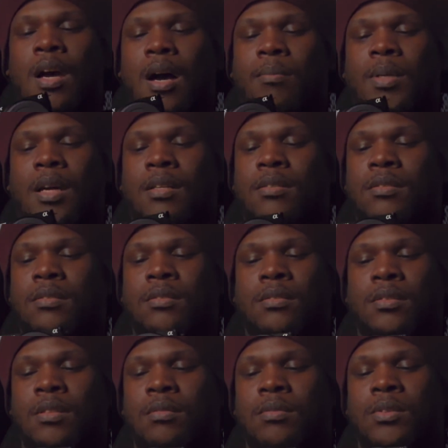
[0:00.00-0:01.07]
I'm not,
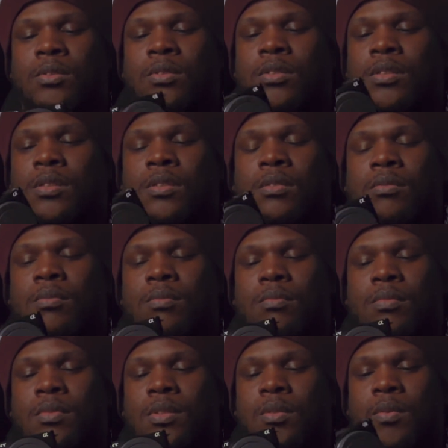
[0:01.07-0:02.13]
used to
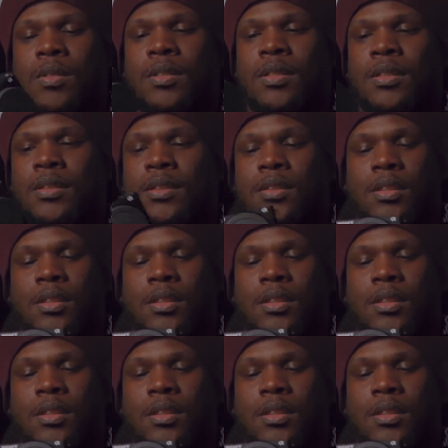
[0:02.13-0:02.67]
doing this.